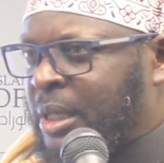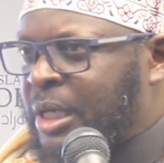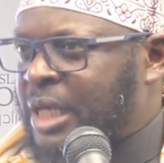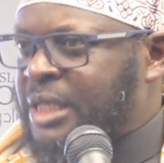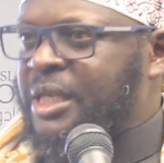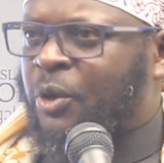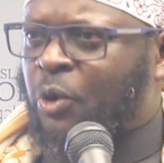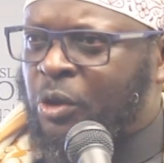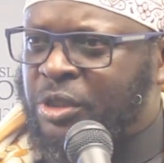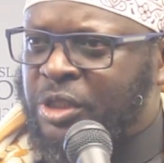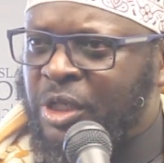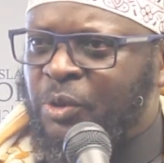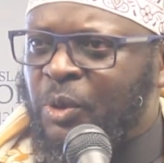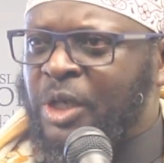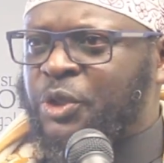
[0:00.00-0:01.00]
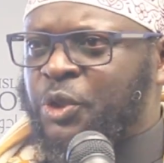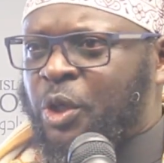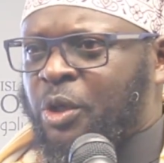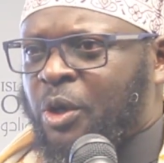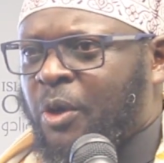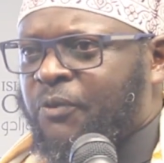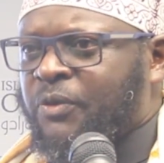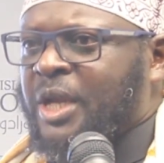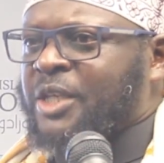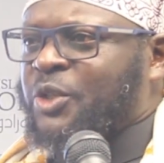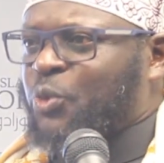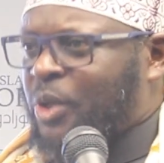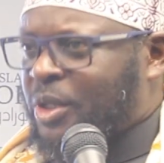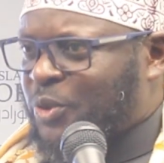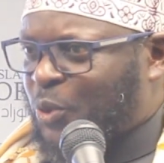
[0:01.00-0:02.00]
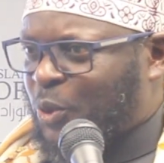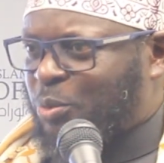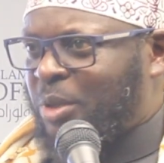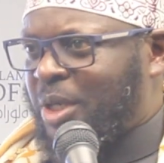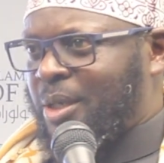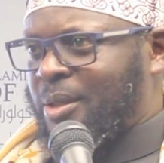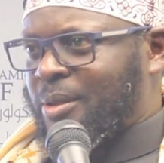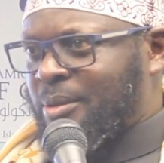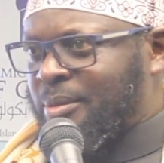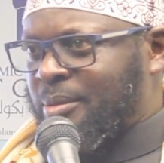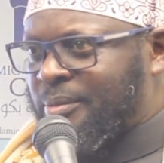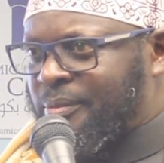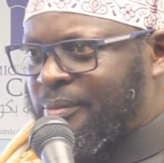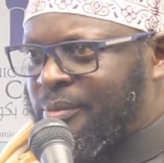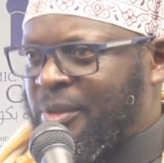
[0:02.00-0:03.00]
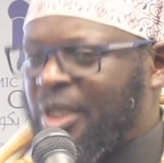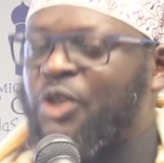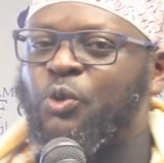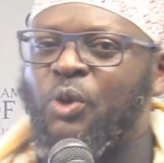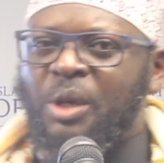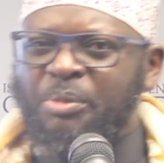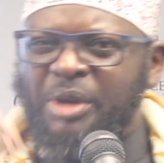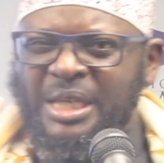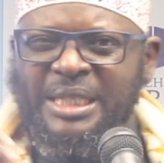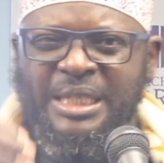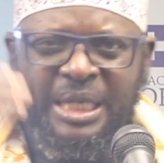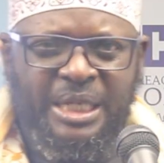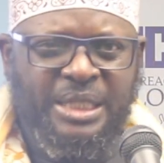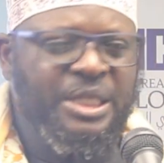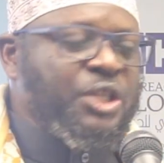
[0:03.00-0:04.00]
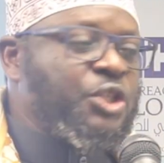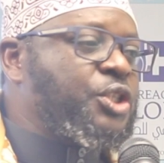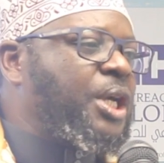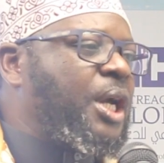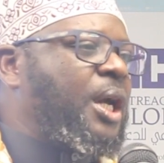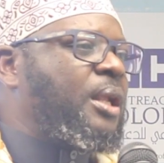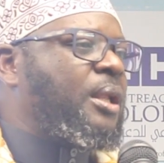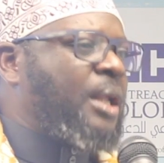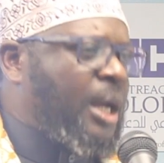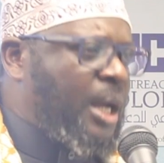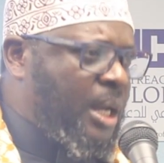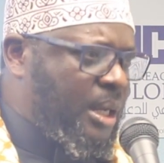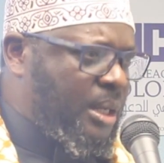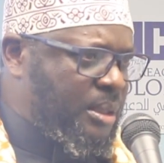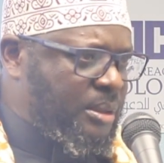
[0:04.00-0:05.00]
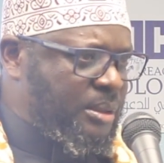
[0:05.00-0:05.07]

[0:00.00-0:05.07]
is a continuation of last week's khutbah. It will be a series, insha'Allah.